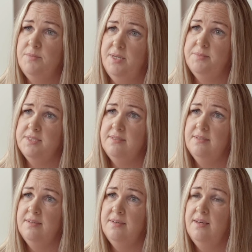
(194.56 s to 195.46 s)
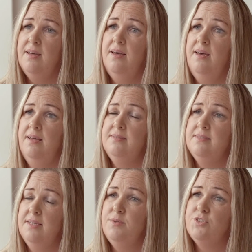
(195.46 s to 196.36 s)
MABS, and
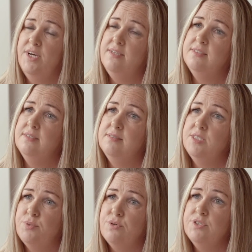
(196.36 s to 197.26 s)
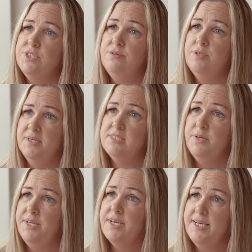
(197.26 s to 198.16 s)
they will try to support you the best way
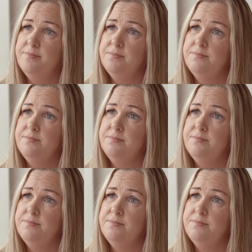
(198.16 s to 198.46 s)
they can.